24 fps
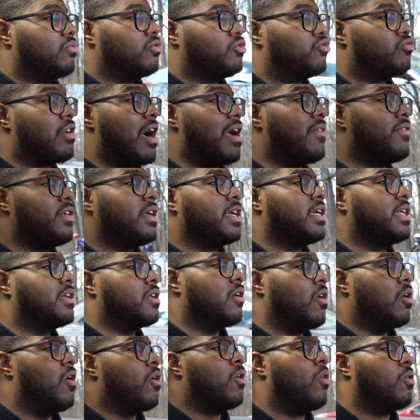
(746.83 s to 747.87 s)
driving it
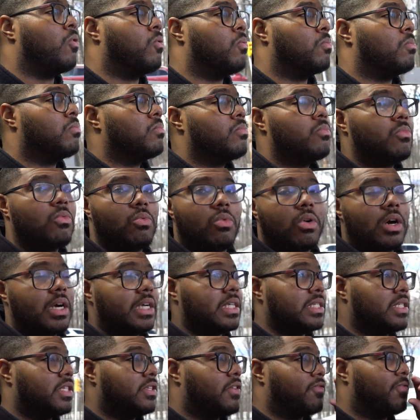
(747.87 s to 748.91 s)
home
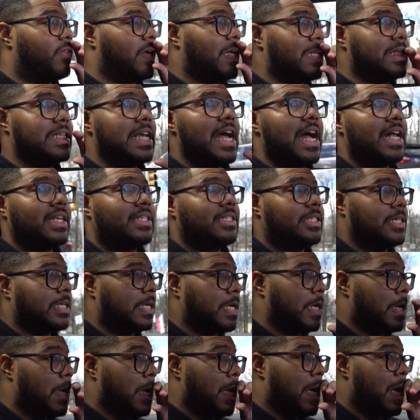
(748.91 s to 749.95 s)
was fantastic.
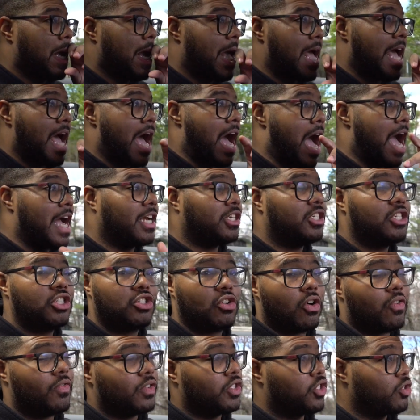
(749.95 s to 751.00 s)
I actually
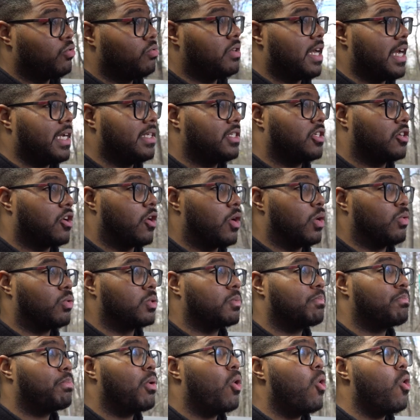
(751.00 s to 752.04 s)
drove it 2 days ago. It
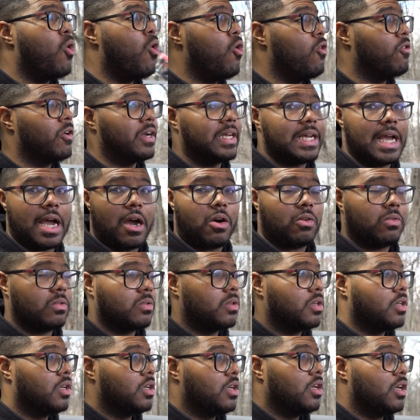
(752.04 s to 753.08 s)
was pouring out.
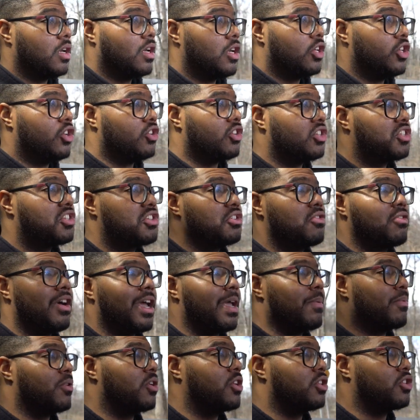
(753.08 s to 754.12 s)
You're still
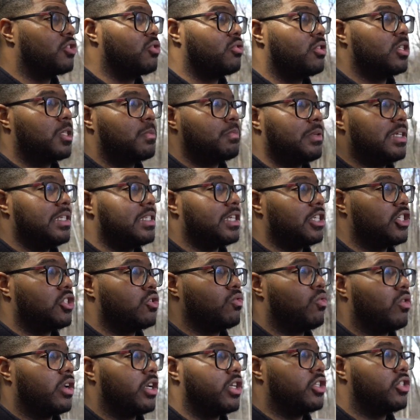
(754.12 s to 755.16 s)
able to do the speeds that
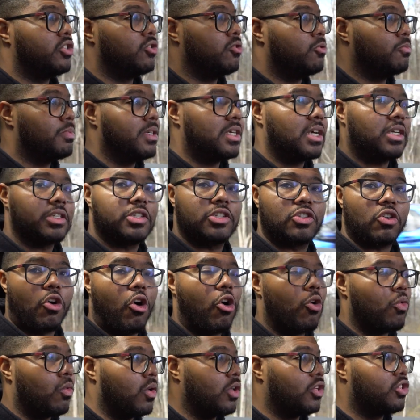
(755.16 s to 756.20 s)
you want to do because it's
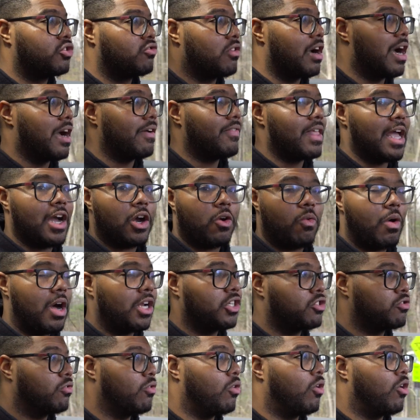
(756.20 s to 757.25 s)
all-wheel drive. That
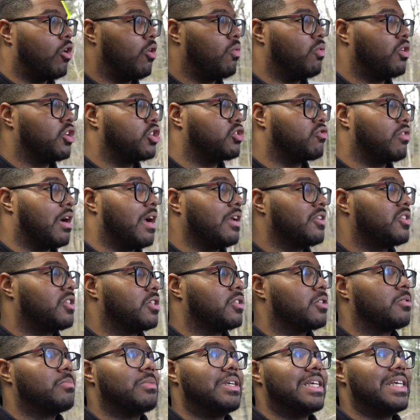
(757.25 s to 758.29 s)
Quattro all-wheel drive
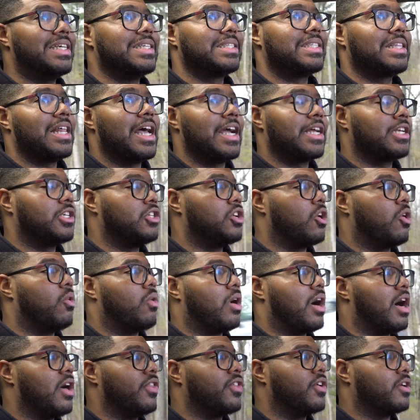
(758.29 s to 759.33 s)
system is like
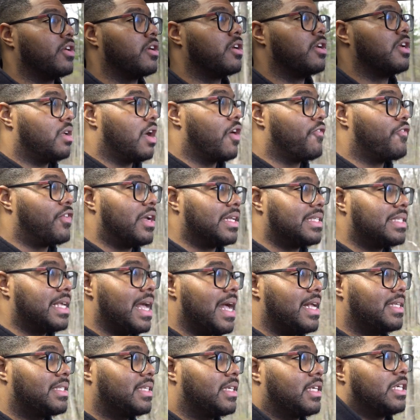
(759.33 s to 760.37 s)
no other. A
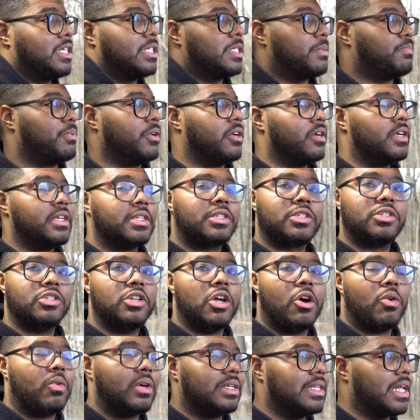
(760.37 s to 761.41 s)
fantastic experience
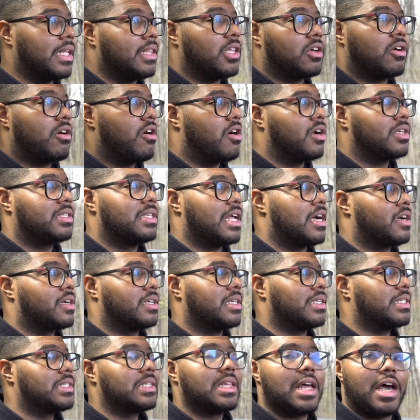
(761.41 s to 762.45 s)
knowing that the car is not going
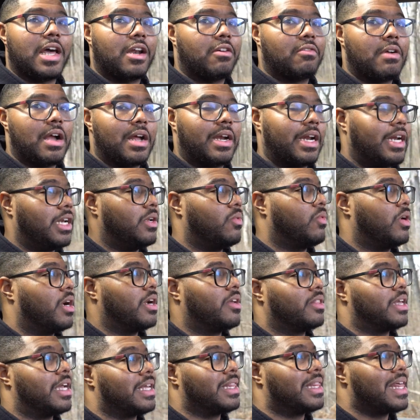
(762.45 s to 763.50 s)
to slide around
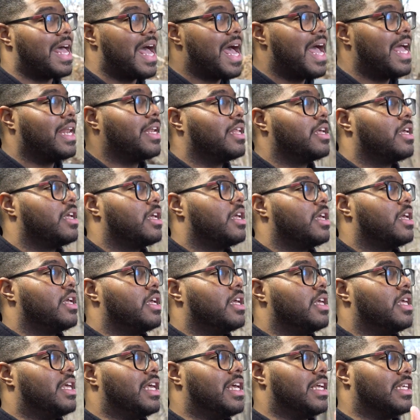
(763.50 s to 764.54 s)
anywhere. Like, that
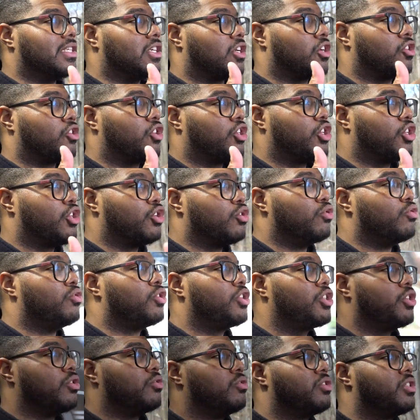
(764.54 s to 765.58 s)
is a
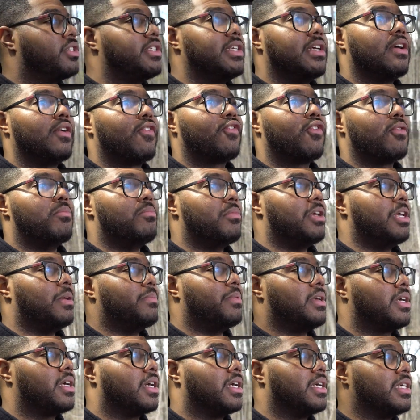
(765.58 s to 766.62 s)
huge deal for me,
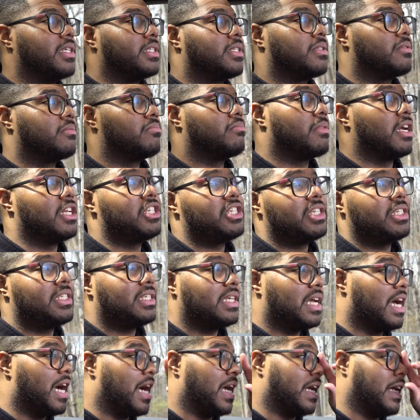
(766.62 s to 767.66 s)
because my
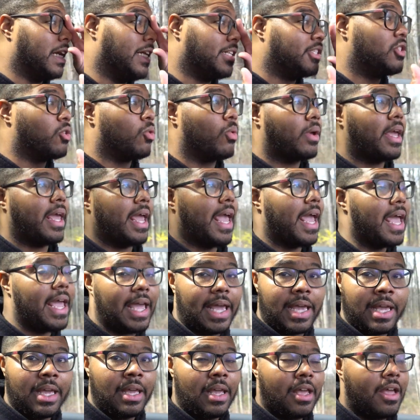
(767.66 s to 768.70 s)
GTI, it's
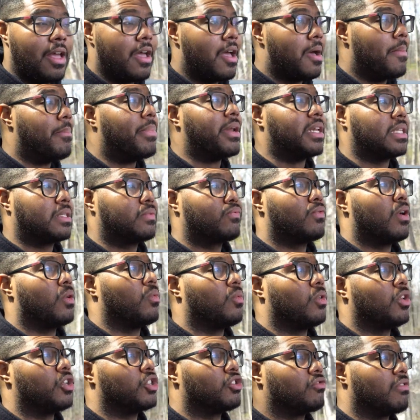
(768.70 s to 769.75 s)
okay, but it's
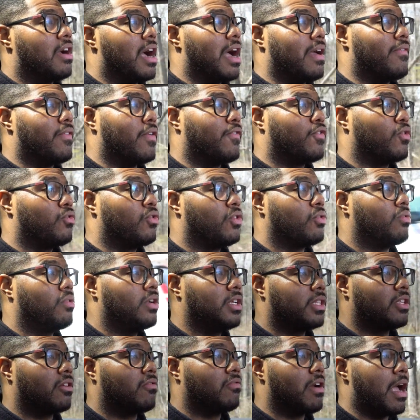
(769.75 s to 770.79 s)
front-wheel drive. If you do
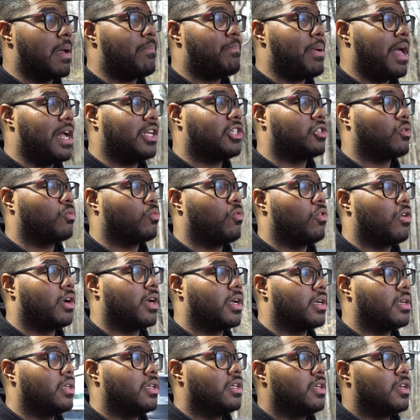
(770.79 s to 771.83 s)
hit the right patch of
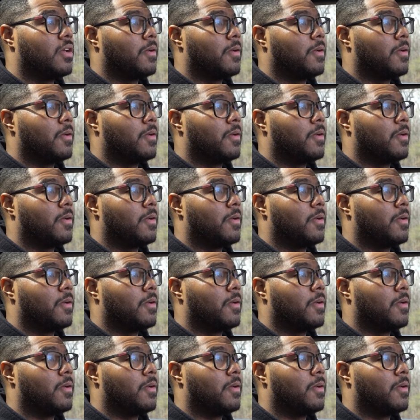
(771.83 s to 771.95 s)
water,